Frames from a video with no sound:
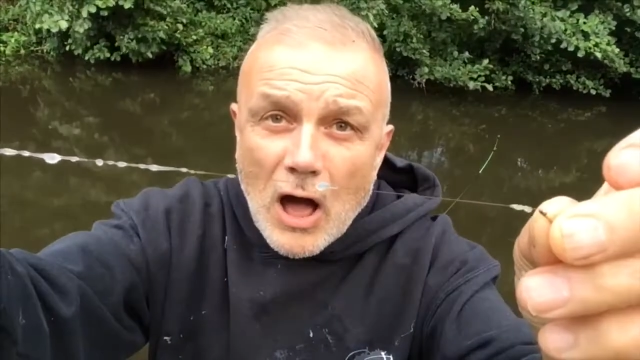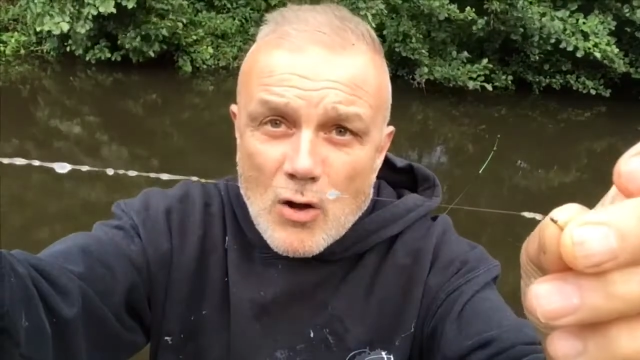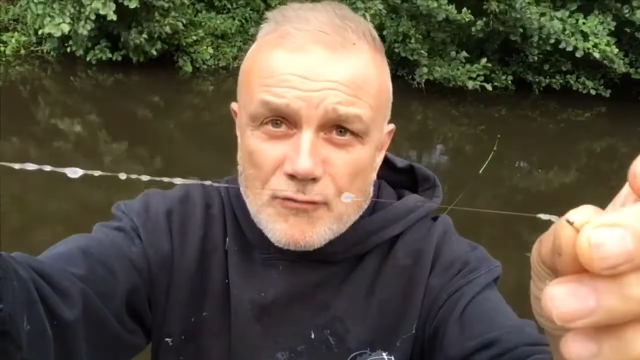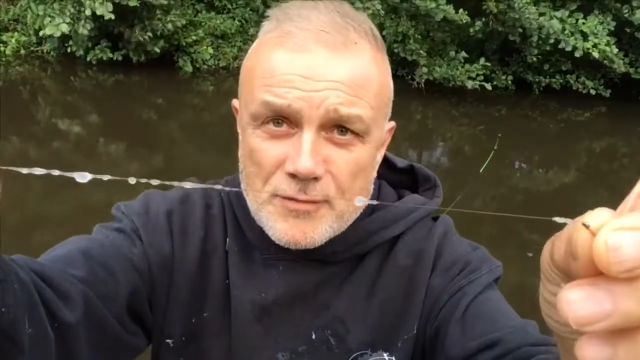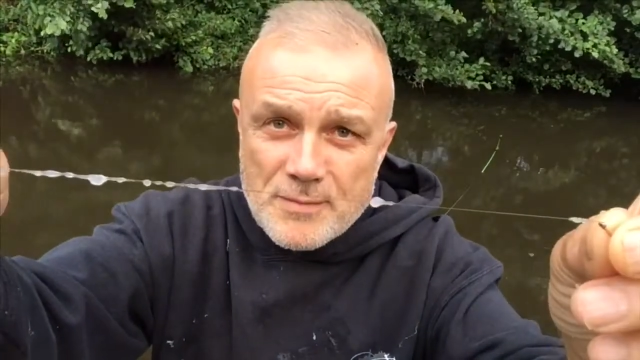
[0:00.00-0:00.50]

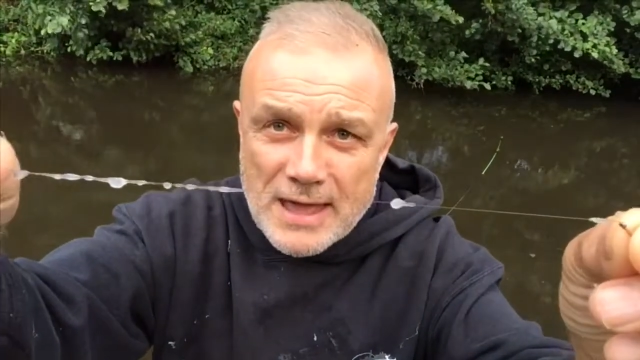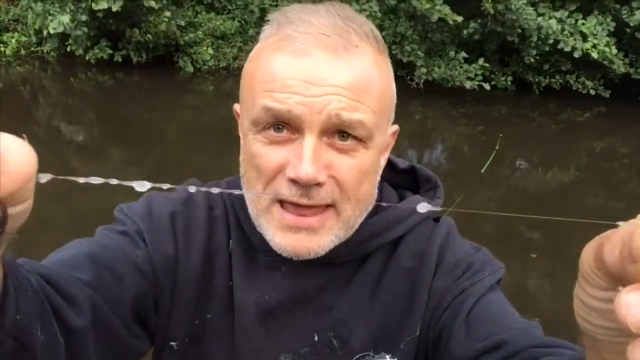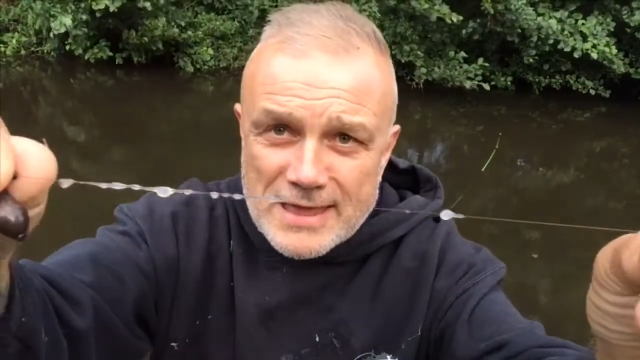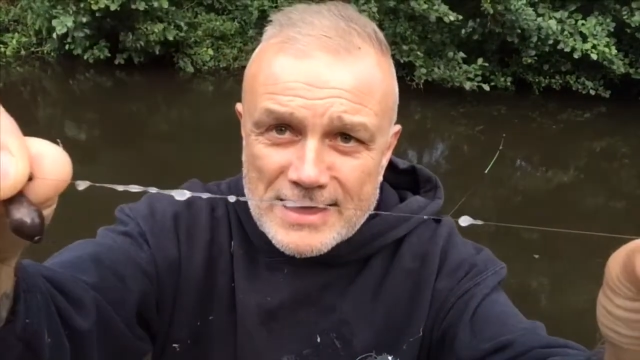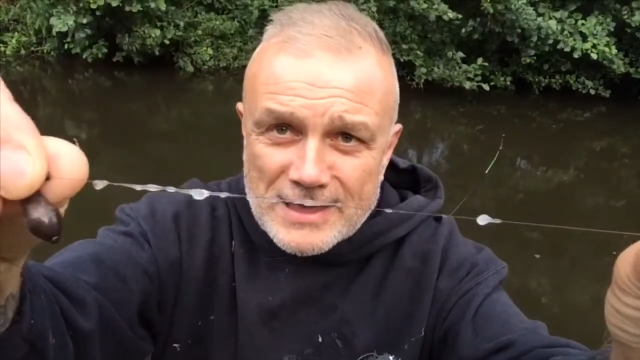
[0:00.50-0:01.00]
over
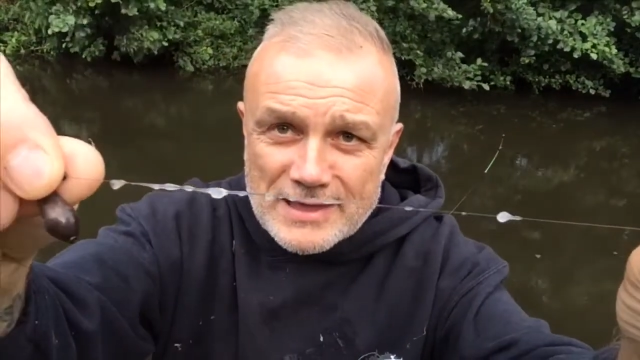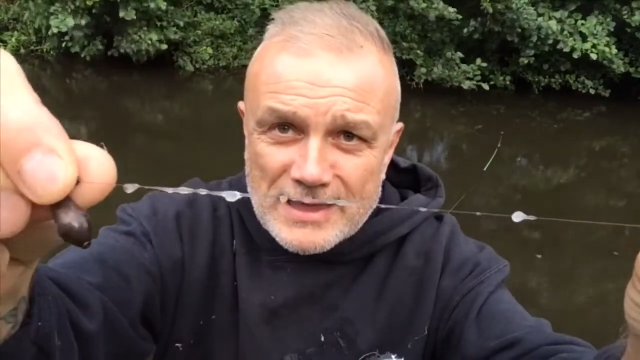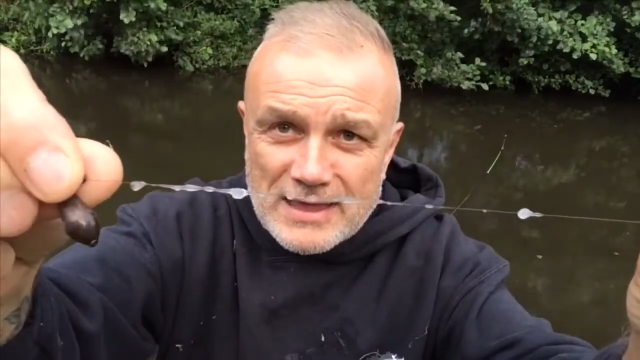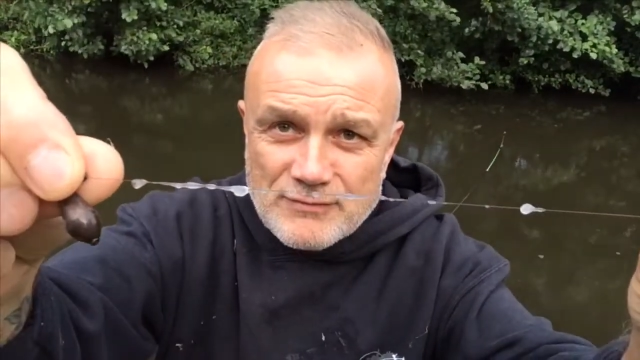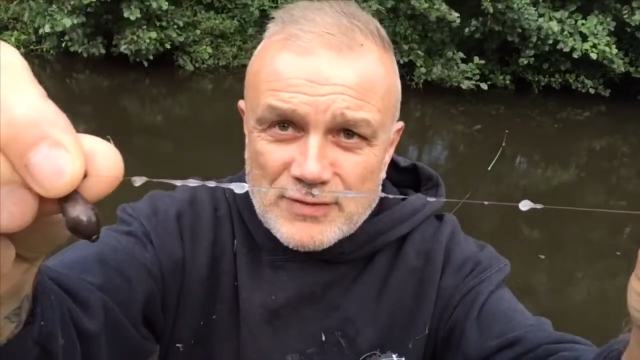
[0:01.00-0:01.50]
me,
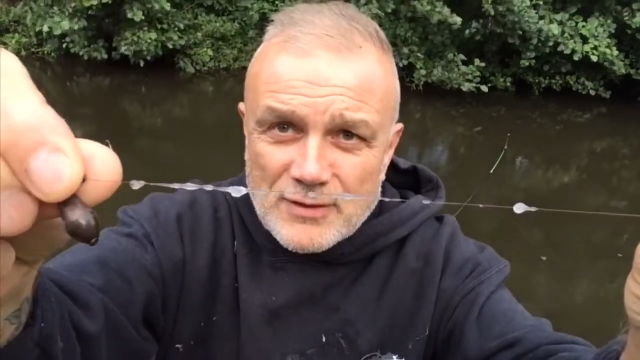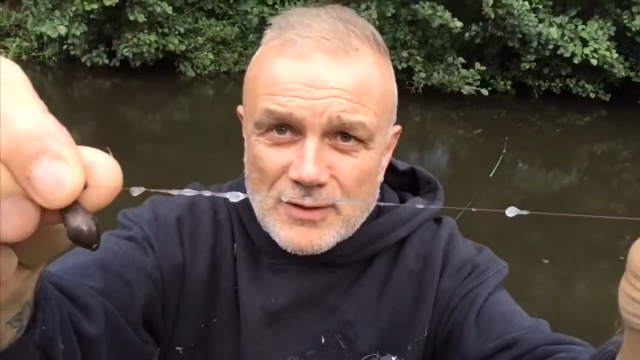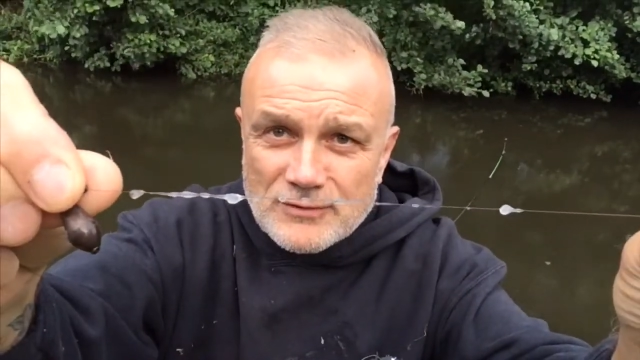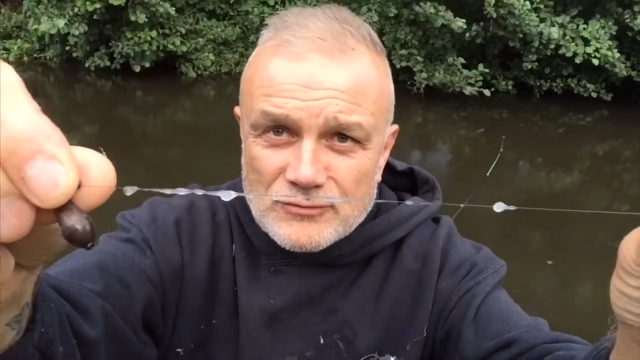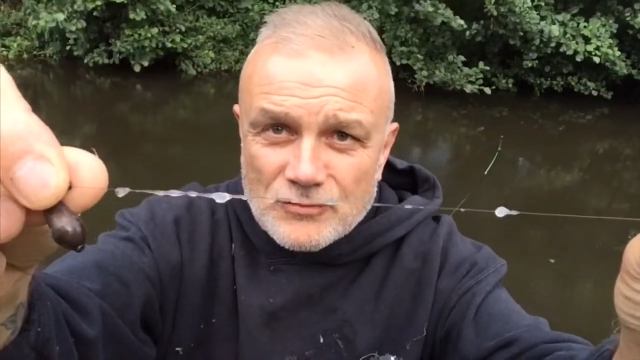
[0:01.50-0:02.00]
even
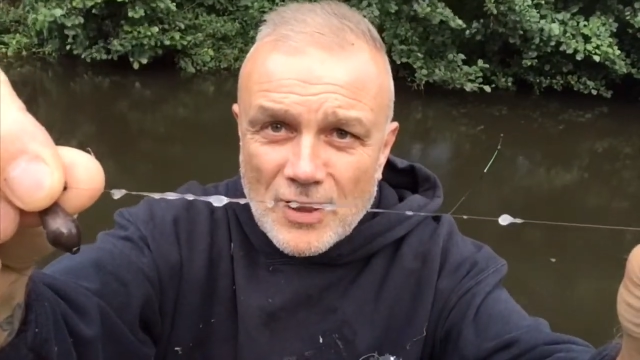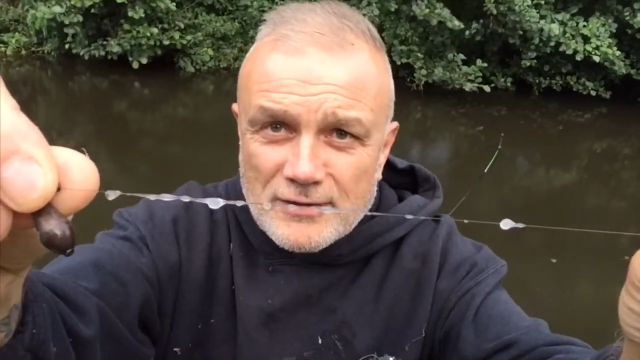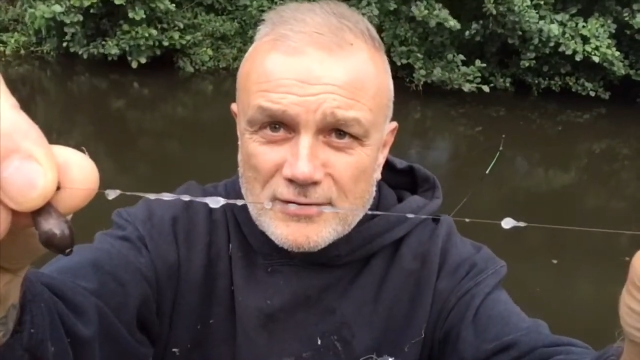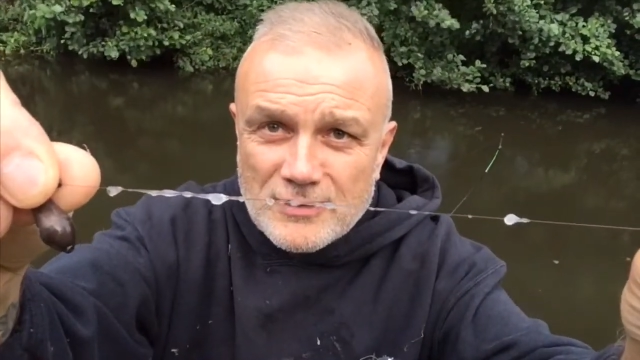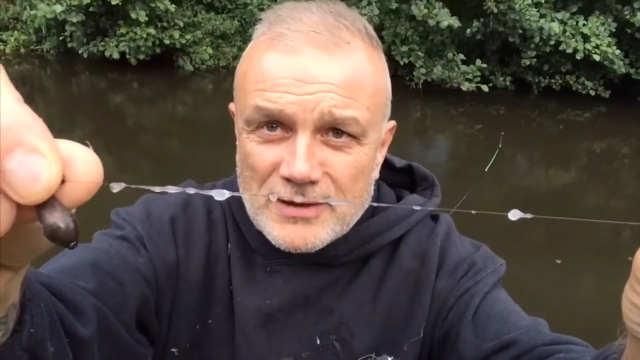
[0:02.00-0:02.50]
though I
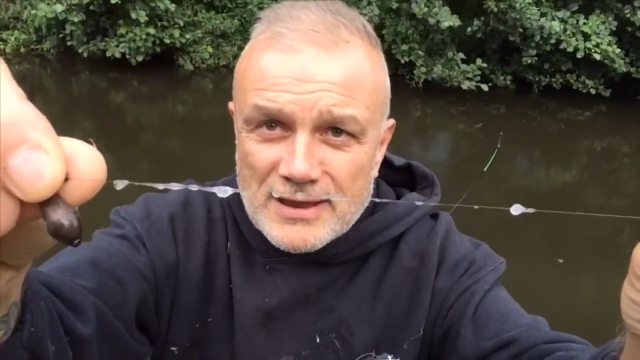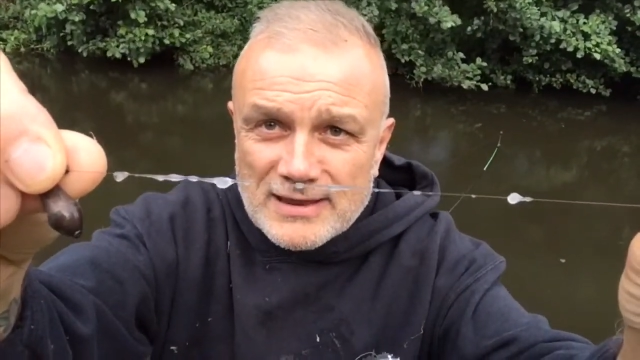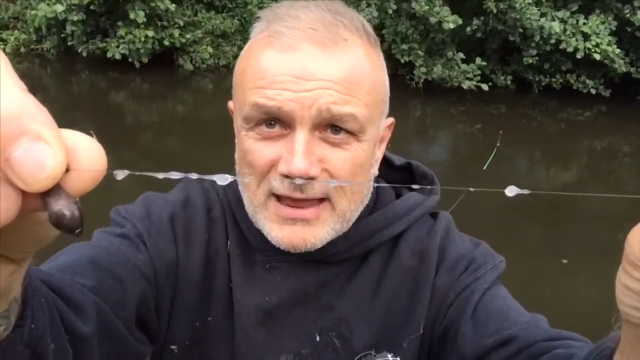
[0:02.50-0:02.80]
try to